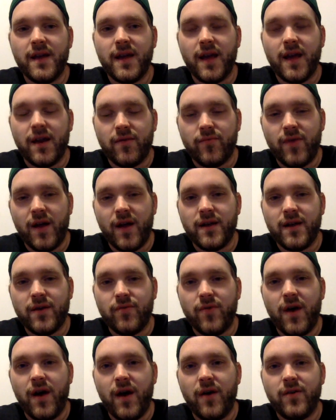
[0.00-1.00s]
kind of rally
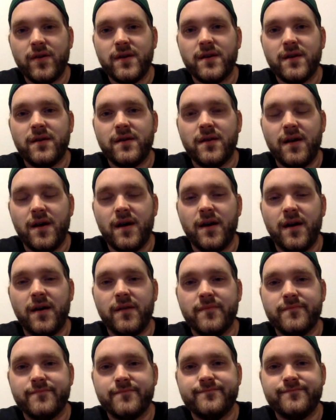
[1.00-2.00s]
around.
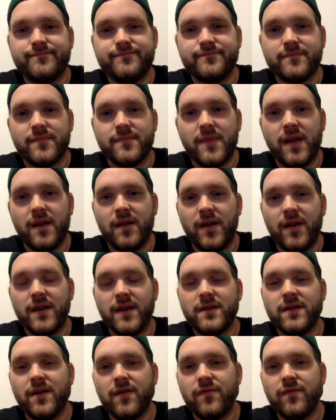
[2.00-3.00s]
Um,
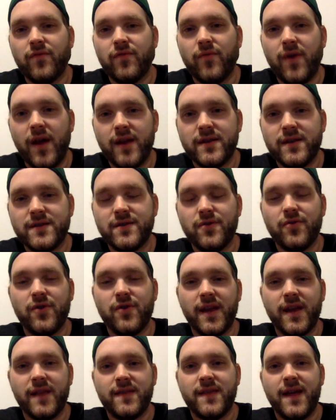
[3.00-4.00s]
and good for Ryan Suter
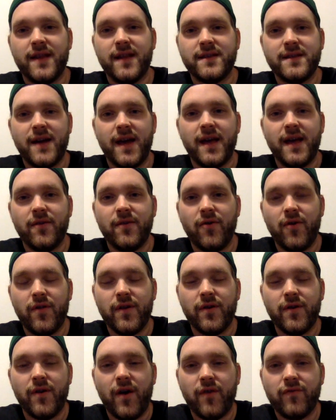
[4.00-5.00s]
to get that tying goal
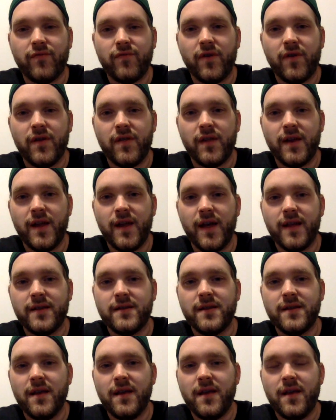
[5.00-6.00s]
there out front of the net.
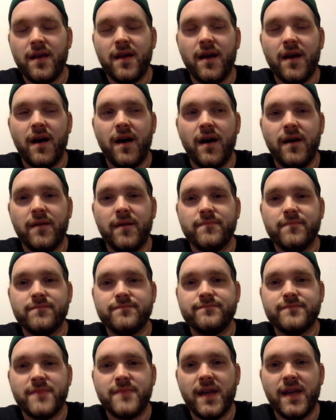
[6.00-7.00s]
Um,
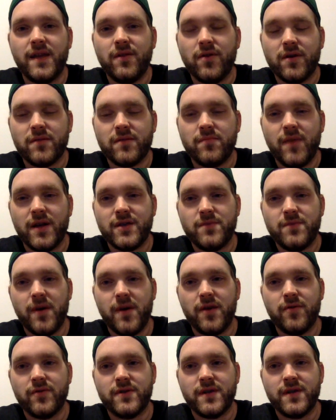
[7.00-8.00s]
he looked much
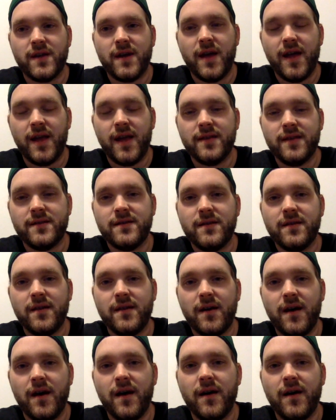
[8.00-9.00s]
better tonight
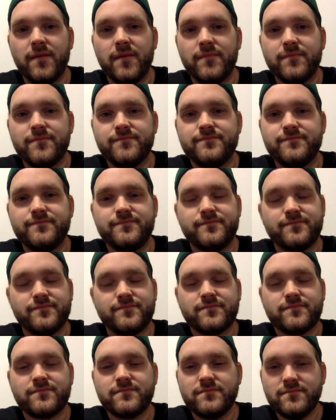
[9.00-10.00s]
um,
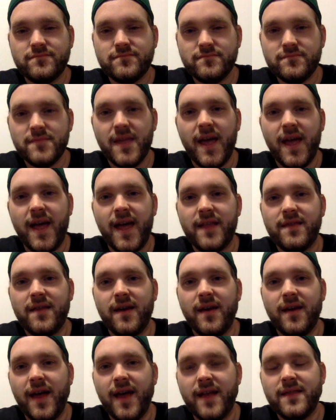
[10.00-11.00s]
had
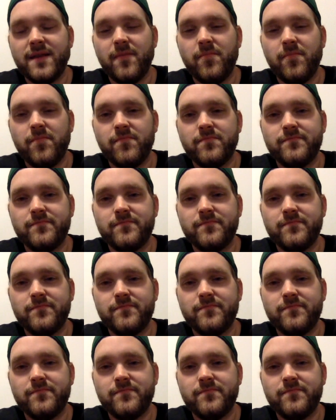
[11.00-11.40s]
the had the